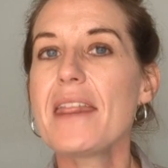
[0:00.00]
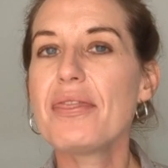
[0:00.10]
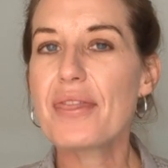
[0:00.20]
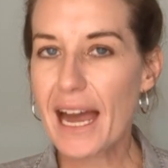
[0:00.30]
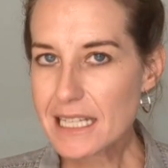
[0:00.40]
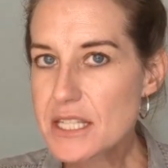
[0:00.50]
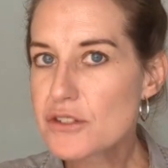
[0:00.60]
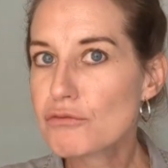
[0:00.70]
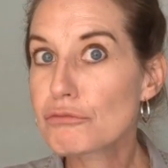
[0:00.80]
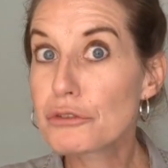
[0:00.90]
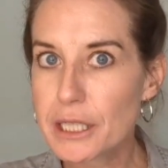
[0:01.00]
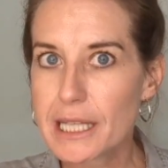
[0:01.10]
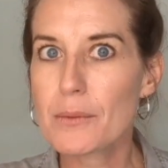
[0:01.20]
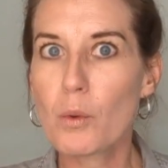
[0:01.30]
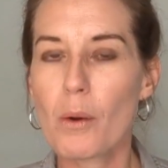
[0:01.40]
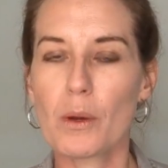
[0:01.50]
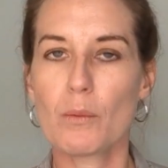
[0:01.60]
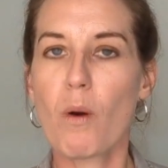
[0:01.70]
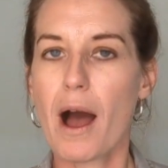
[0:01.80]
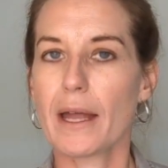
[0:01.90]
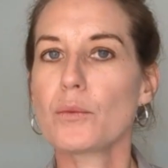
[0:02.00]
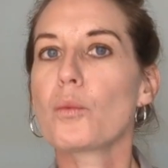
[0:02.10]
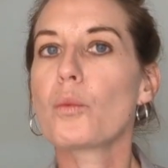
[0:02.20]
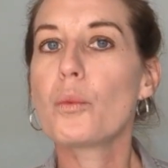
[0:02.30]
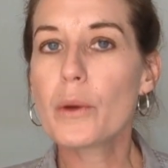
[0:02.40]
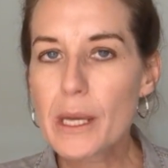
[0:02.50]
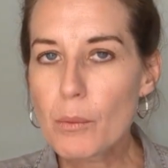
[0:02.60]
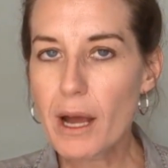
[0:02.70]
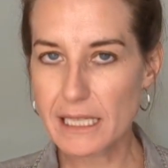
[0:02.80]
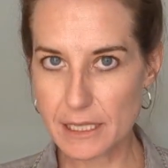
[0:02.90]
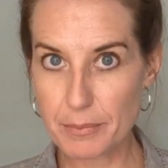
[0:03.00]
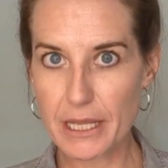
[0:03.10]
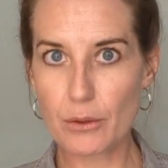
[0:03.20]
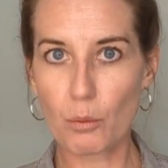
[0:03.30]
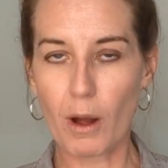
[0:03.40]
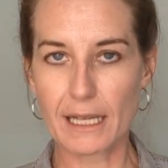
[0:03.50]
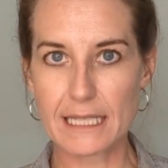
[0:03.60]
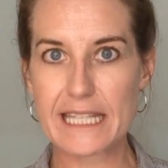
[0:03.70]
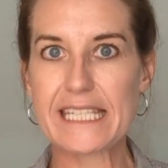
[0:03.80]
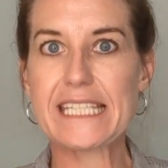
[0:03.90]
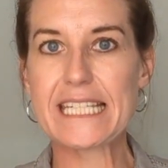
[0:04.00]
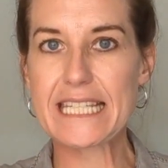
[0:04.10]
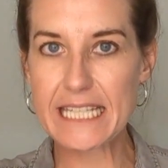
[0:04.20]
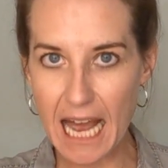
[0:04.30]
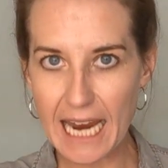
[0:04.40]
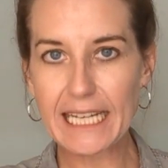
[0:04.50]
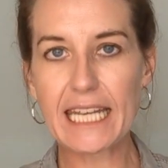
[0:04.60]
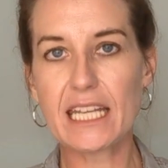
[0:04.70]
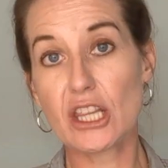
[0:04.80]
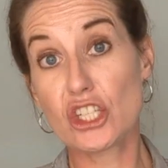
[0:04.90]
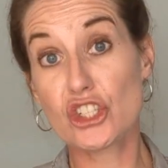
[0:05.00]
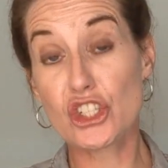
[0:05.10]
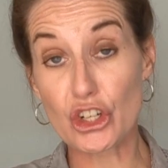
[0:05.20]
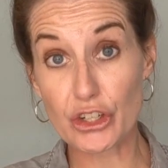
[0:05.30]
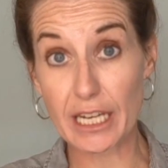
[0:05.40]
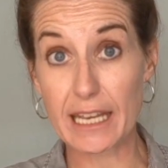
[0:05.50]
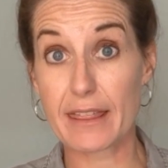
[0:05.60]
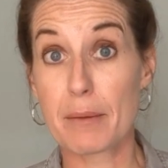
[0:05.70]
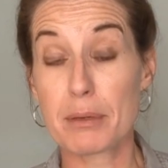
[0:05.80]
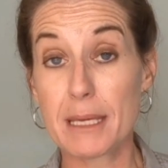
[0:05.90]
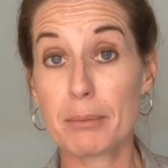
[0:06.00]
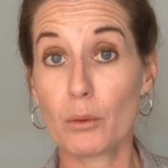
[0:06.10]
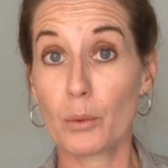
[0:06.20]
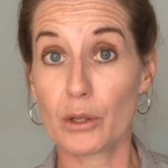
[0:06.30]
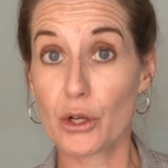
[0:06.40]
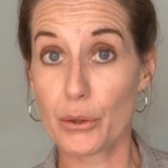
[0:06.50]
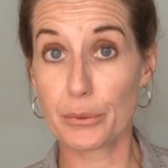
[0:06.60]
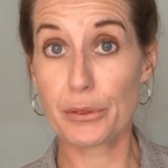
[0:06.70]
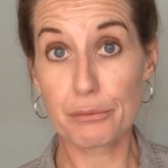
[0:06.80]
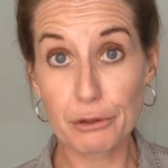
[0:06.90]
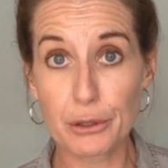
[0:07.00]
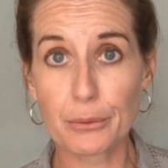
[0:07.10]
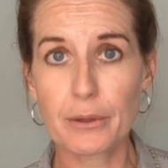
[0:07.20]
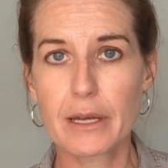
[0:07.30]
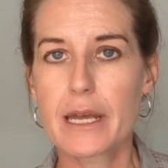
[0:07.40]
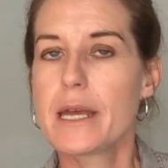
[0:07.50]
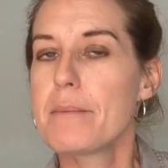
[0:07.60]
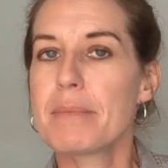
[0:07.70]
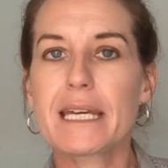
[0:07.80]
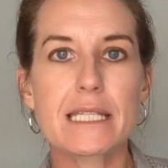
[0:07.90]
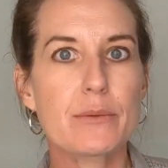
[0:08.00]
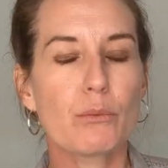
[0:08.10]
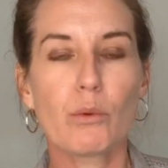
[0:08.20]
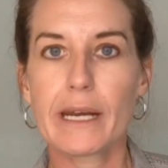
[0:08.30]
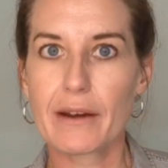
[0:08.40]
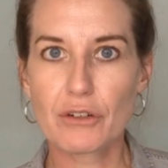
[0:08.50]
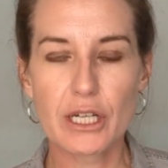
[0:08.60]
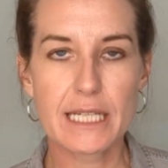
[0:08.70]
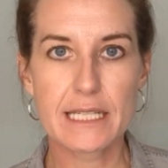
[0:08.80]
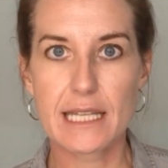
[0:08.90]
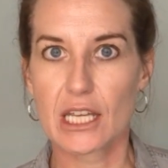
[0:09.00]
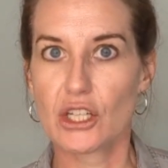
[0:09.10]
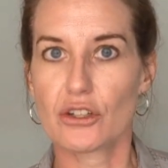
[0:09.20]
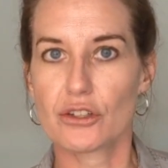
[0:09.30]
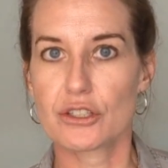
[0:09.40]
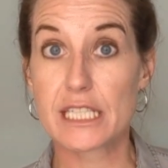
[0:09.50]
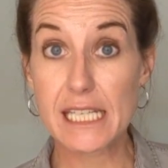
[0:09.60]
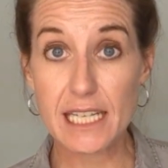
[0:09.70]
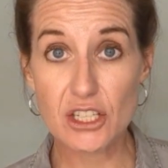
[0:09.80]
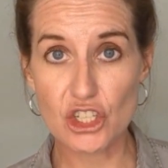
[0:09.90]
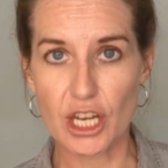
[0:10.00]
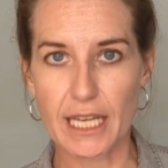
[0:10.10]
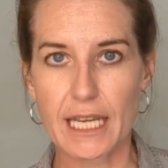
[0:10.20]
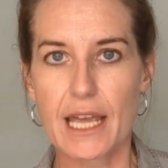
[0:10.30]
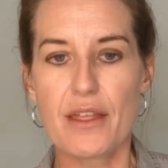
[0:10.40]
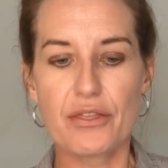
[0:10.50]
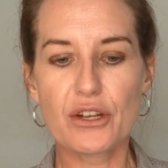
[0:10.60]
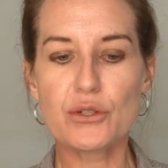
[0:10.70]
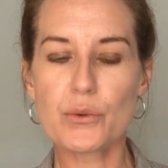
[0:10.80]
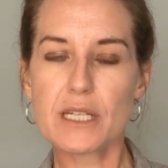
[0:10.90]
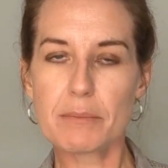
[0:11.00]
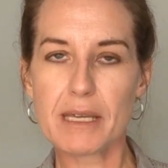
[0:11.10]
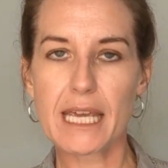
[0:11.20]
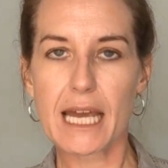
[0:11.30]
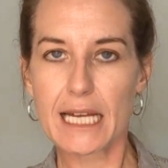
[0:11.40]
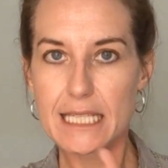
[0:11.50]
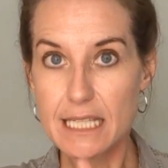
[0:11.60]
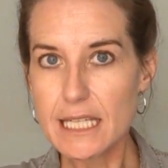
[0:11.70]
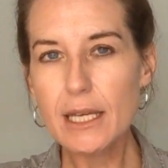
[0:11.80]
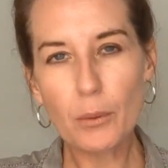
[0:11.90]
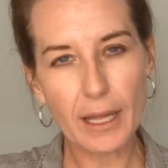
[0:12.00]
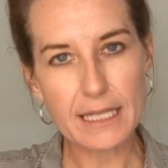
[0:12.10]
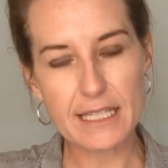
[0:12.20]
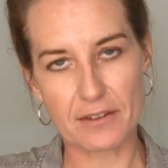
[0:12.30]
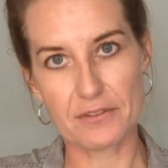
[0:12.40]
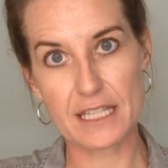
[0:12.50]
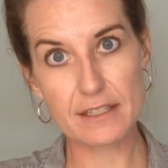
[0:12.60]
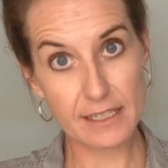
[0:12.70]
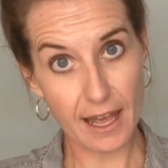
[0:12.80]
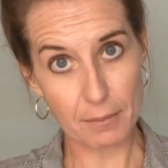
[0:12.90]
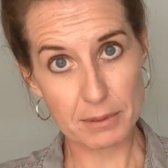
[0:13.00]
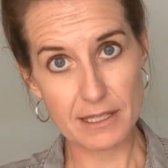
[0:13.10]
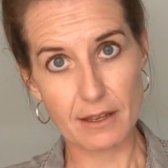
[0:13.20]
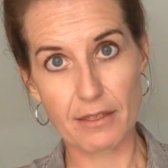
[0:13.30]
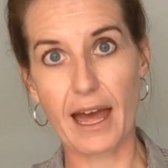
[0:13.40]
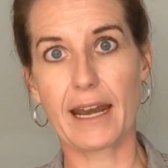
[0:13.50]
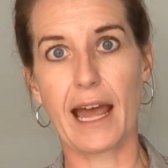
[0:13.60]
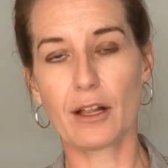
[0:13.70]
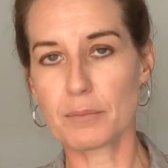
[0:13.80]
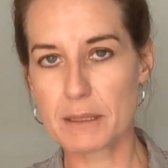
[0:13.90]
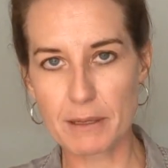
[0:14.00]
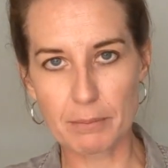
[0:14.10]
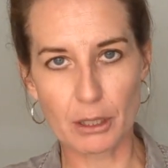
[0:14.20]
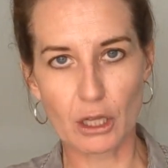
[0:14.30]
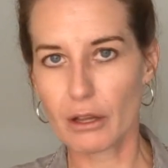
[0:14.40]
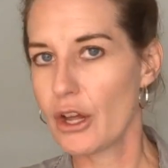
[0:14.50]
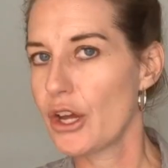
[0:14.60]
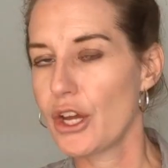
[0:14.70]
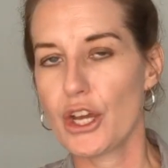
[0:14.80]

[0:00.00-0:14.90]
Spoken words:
And that's really what we want. We want to be the ones designing the journey that people will go through. Because whatever it is that you're teaching, there's going to be a sequence of steps that helps people